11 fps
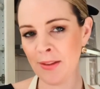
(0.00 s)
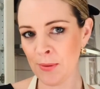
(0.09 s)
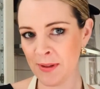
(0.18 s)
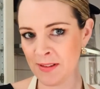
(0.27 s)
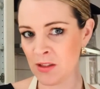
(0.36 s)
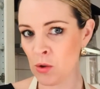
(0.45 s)

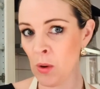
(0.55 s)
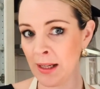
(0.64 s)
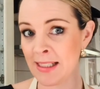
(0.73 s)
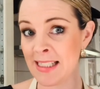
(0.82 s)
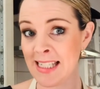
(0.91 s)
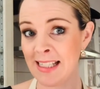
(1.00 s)
otherwise it's quite a
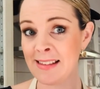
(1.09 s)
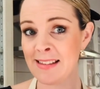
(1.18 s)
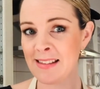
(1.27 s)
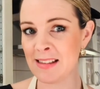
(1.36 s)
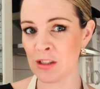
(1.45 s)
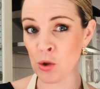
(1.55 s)

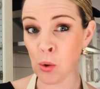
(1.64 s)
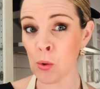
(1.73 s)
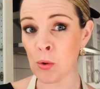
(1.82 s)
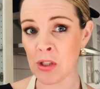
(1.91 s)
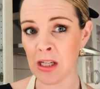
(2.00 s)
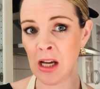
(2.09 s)
dense
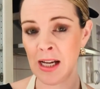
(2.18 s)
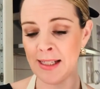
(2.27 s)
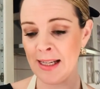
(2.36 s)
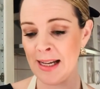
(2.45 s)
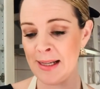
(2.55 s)
torte-like